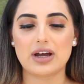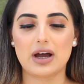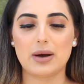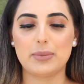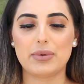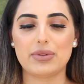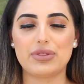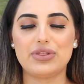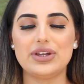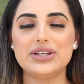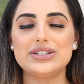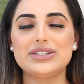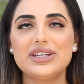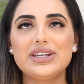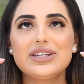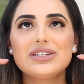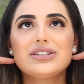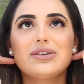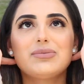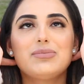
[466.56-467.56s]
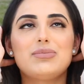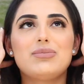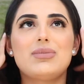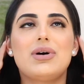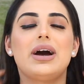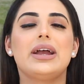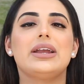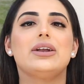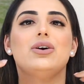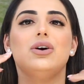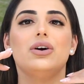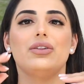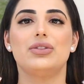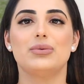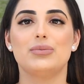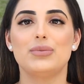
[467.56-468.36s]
up, this is, the, my god,